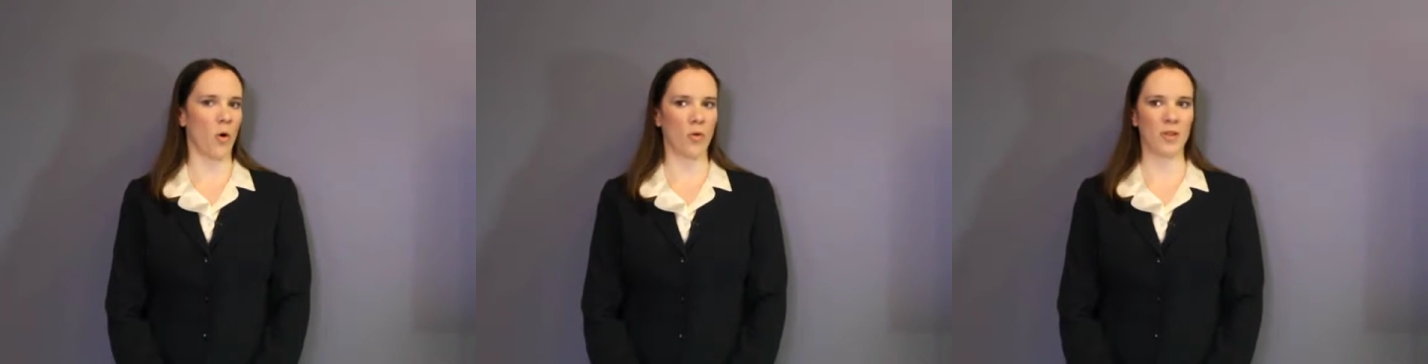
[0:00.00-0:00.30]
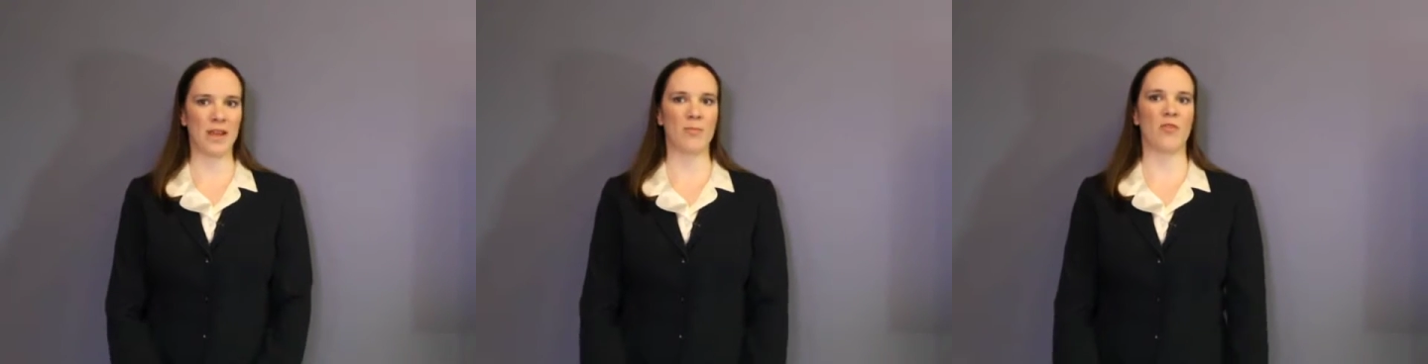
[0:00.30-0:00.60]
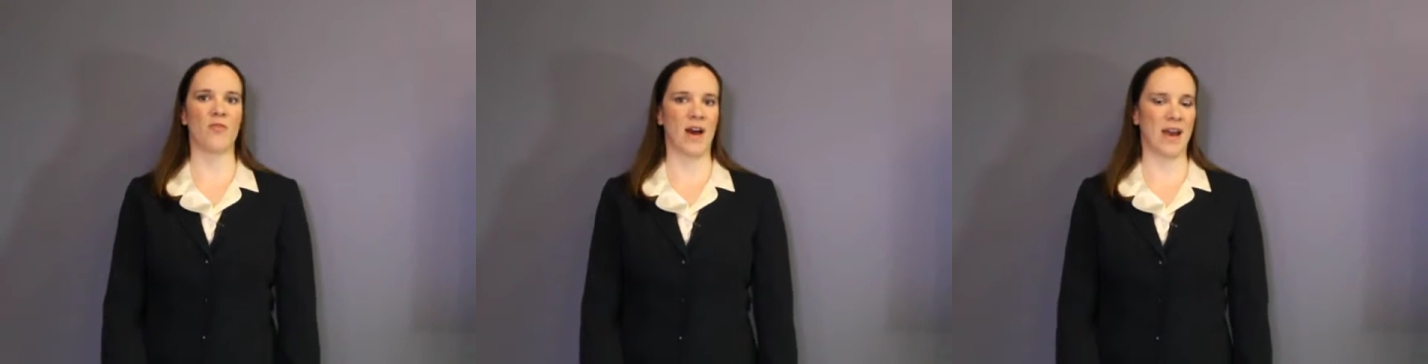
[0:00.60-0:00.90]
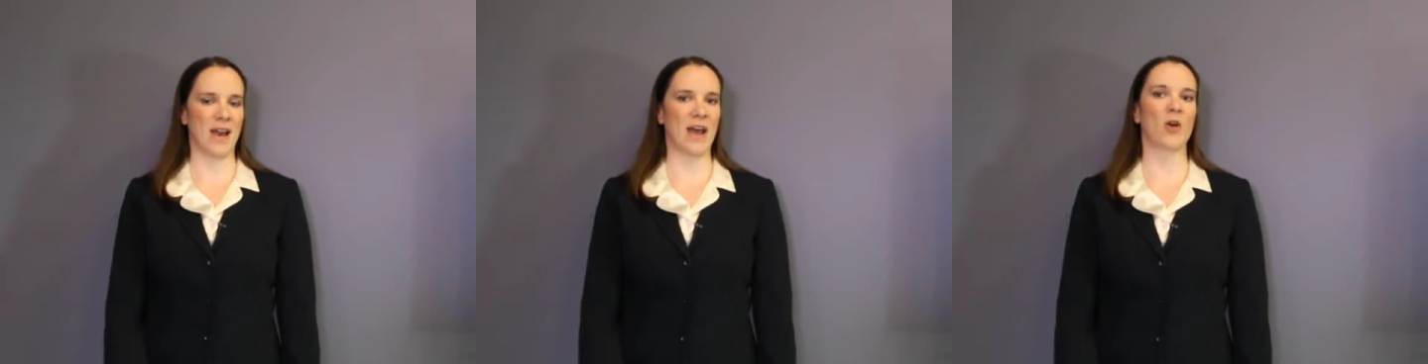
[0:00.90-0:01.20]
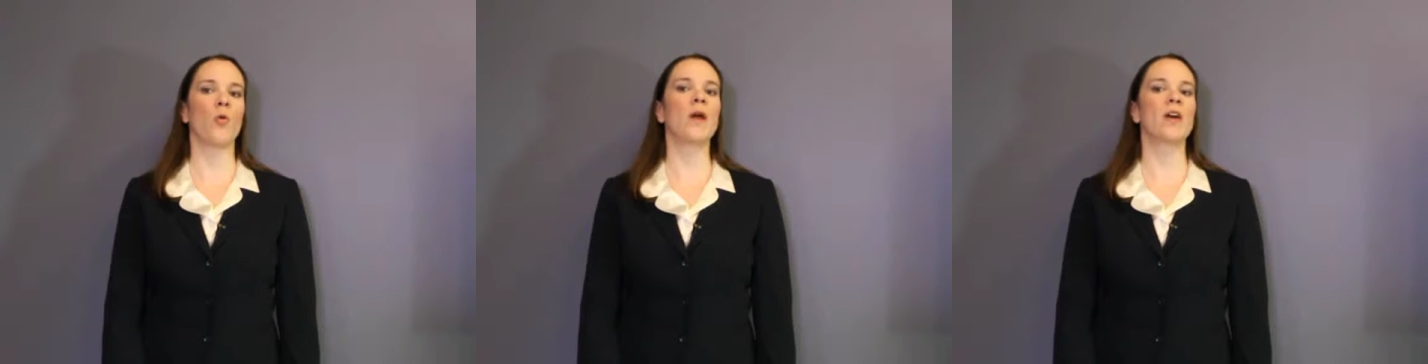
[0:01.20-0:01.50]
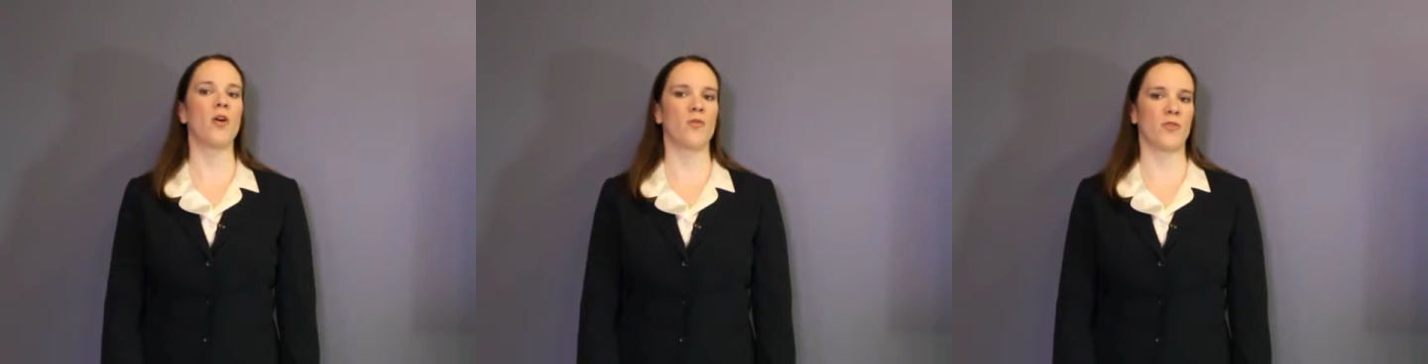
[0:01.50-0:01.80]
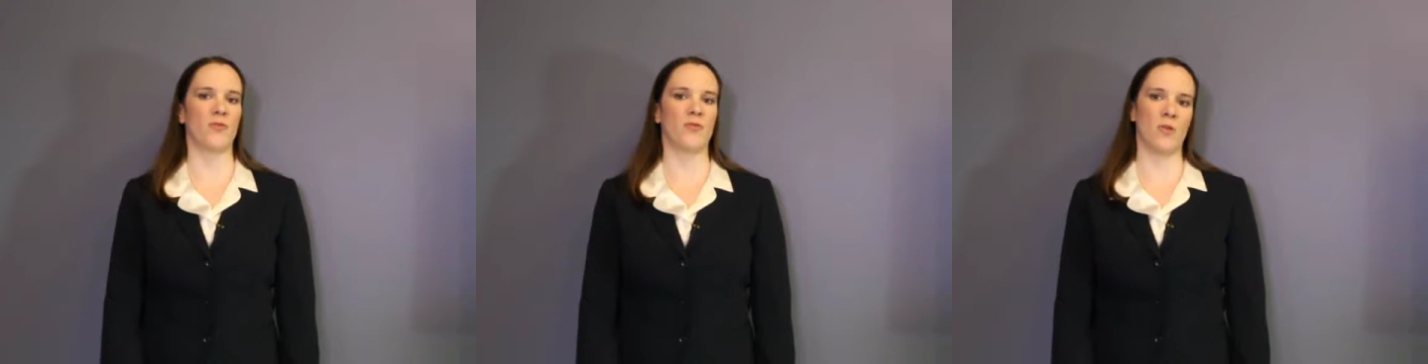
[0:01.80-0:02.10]
only provide a quick
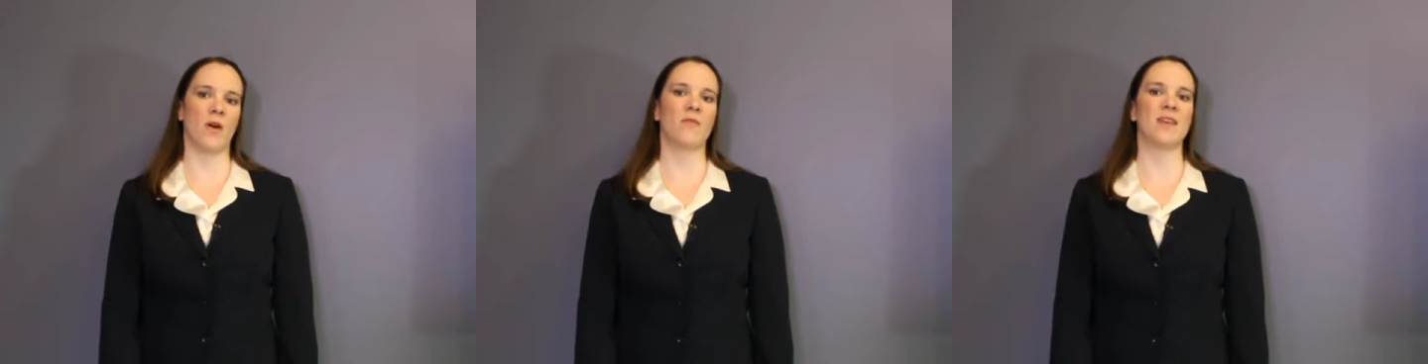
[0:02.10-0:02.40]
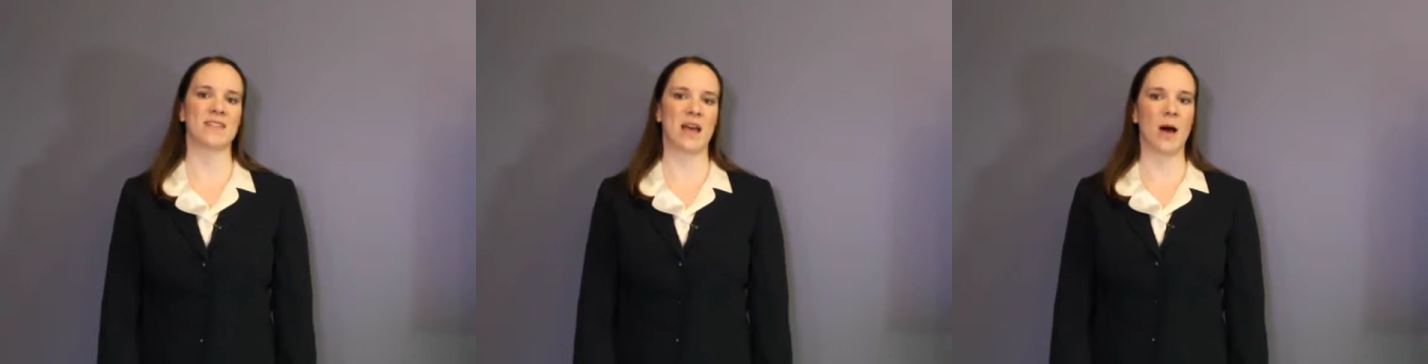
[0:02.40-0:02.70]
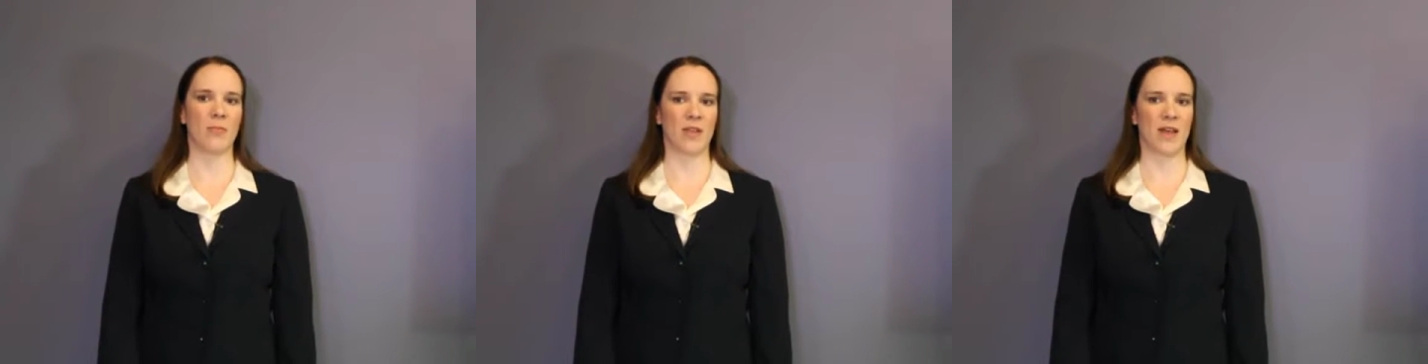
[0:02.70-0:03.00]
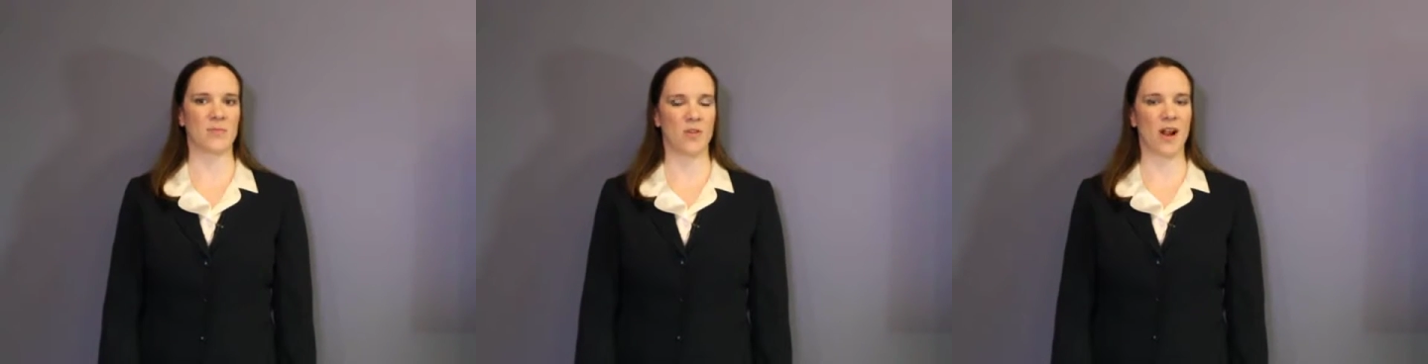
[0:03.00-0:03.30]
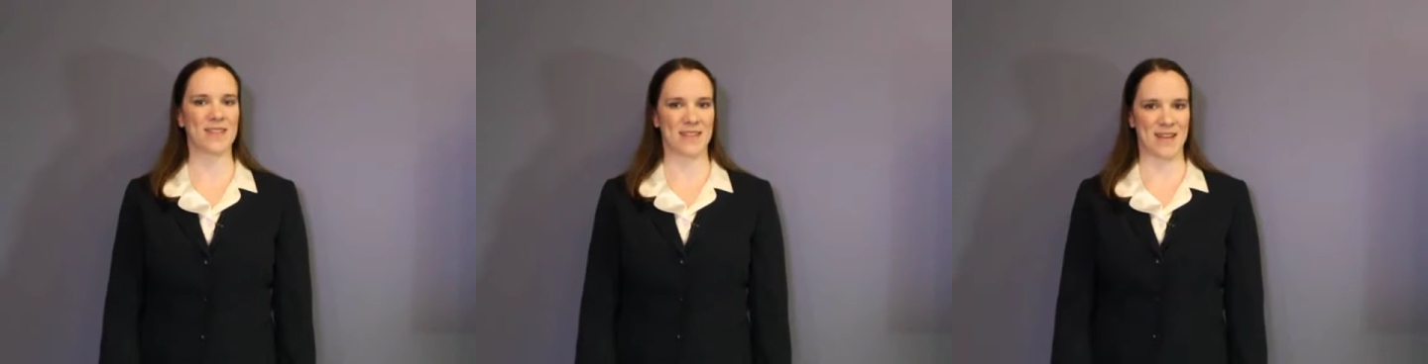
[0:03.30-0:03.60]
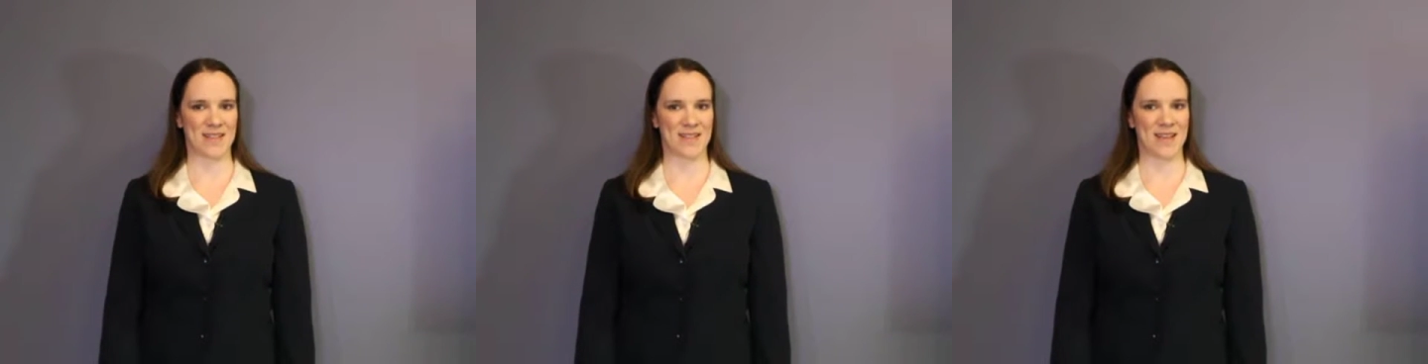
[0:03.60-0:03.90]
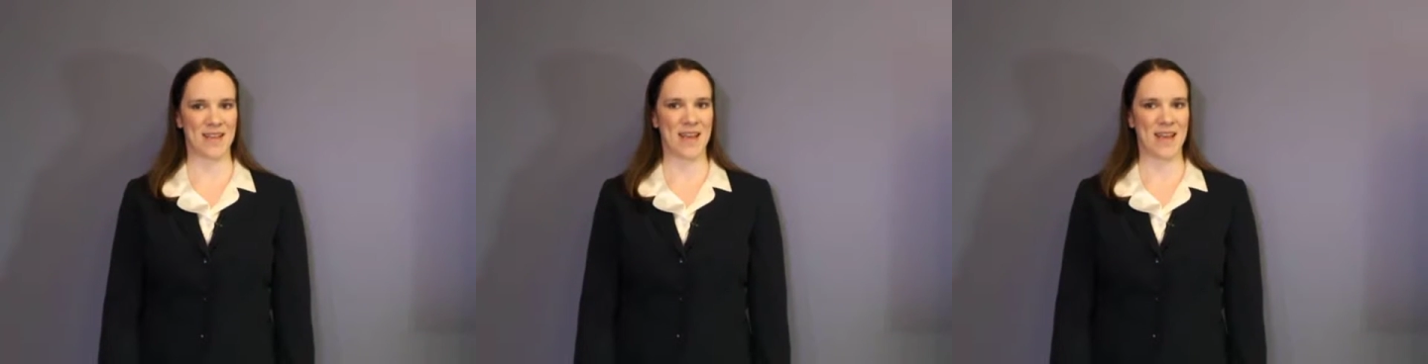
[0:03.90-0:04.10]
overview of this complex process,